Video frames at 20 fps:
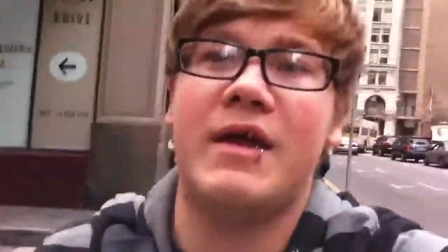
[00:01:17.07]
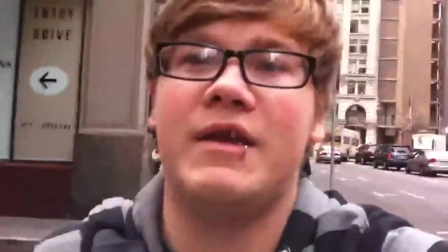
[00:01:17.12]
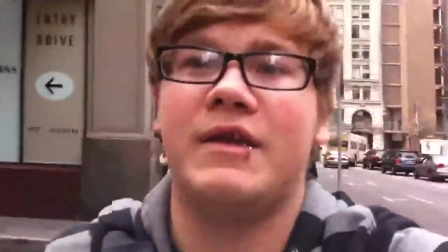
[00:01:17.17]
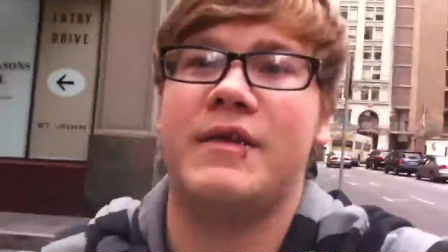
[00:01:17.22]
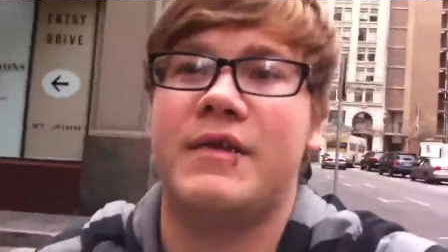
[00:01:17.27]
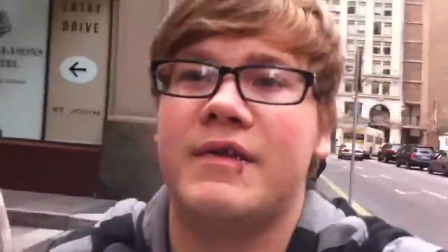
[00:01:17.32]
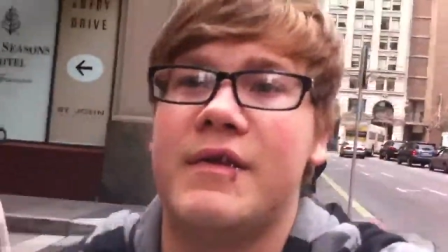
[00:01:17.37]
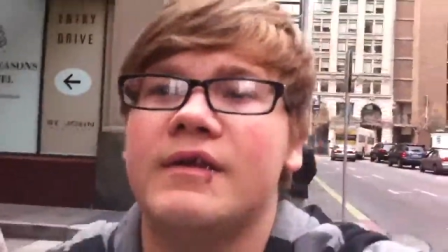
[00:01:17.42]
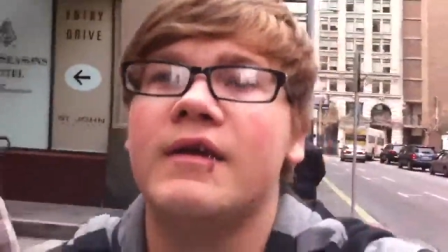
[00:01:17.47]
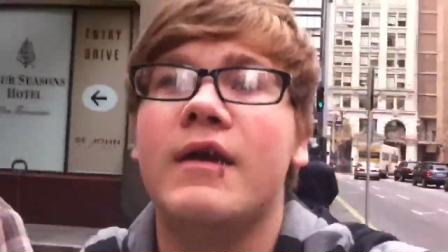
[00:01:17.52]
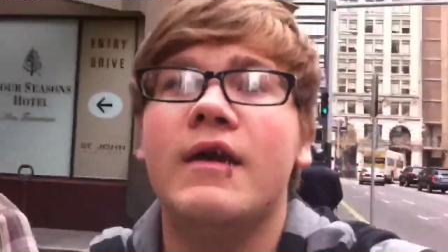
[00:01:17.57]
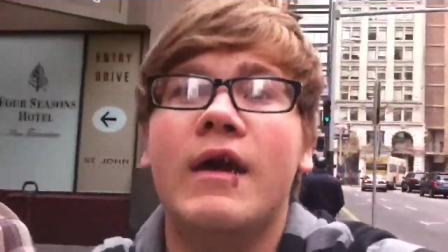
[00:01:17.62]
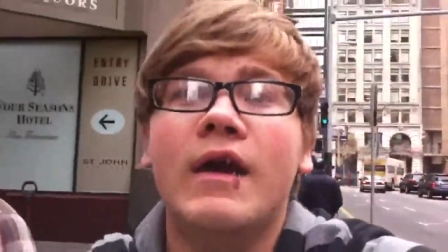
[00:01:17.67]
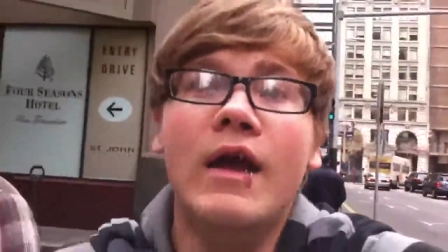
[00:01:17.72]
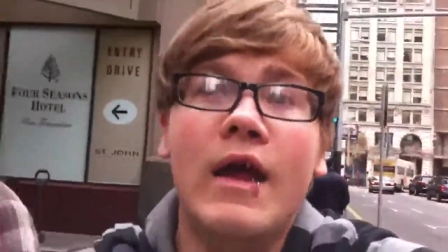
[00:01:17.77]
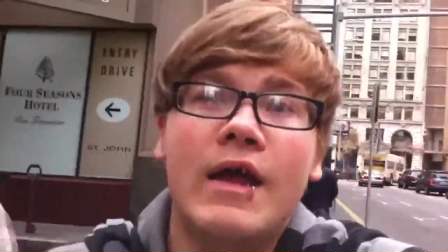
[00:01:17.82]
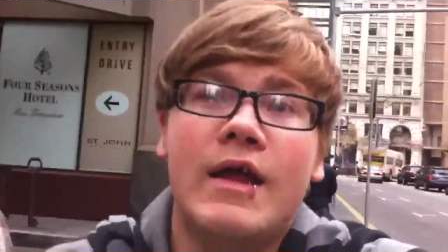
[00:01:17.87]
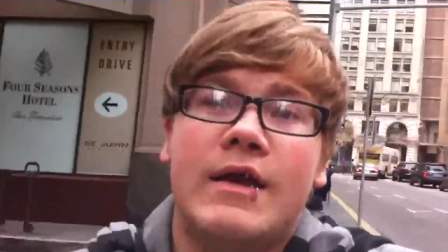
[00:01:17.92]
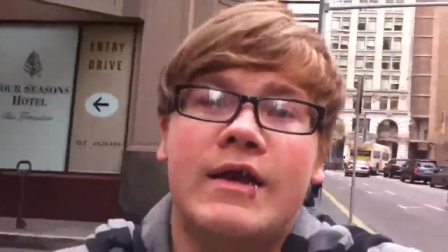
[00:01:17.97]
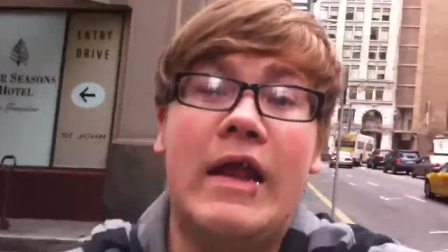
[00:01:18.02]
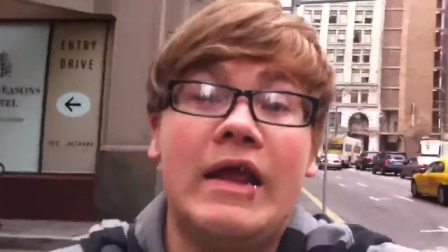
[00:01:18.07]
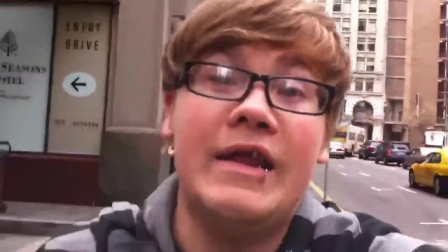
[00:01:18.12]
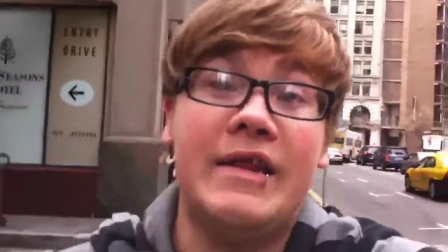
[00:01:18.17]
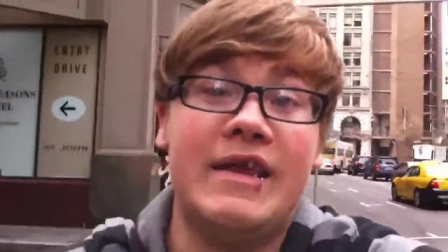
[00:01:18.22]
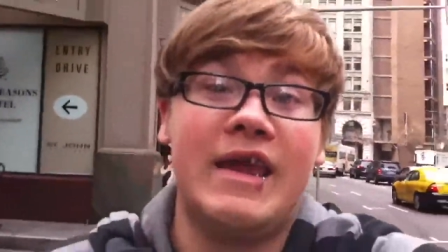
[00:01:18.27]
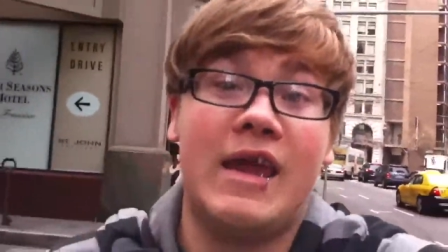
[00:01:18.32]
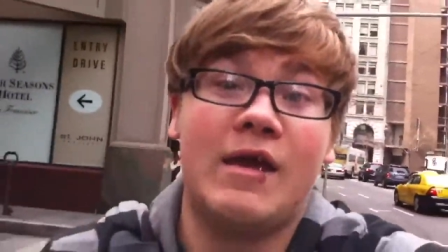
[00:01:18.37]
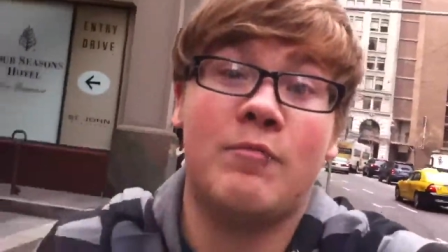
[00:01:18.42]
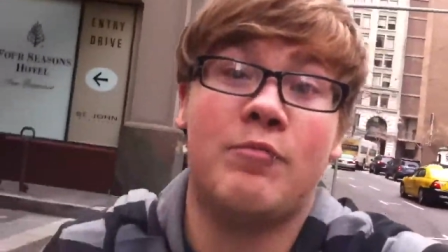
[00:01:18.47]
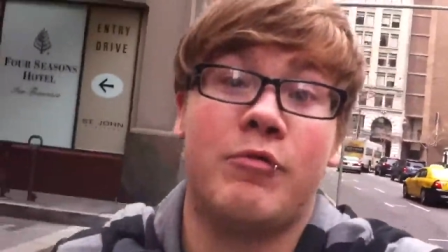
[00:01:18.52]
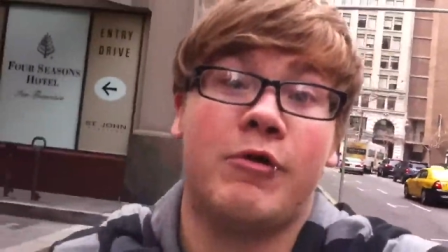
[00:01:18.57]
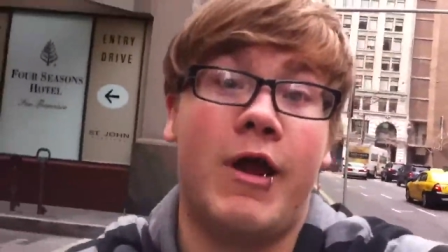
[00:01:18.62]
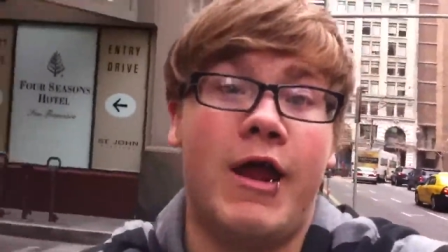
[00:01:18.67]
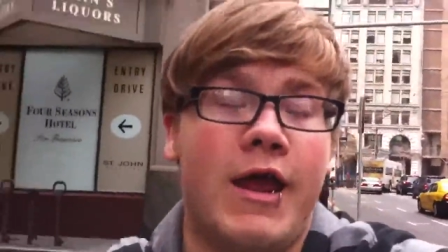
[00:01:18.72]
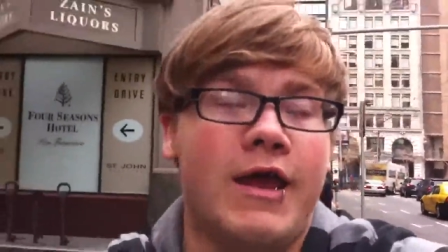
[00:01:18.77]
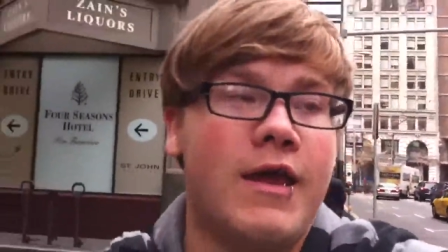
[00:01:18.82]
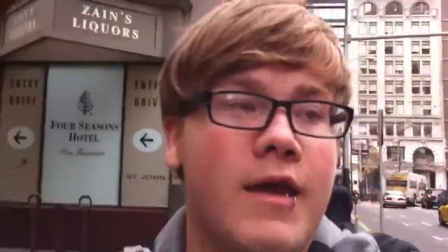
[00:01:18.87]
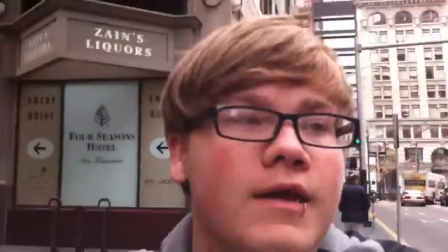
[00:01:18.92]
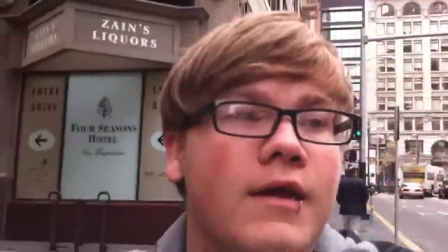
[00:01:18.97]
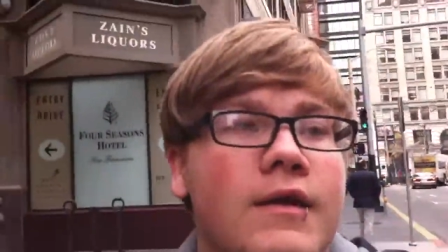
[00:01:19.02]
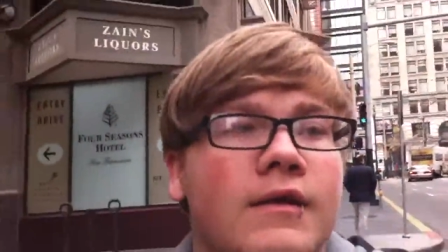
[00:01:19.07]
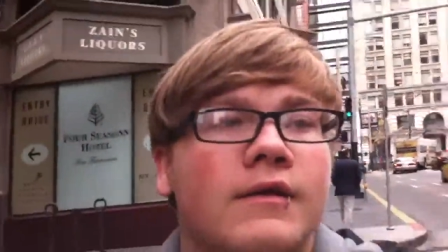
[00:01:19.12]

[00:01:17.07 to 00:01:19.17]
I just need to take a break.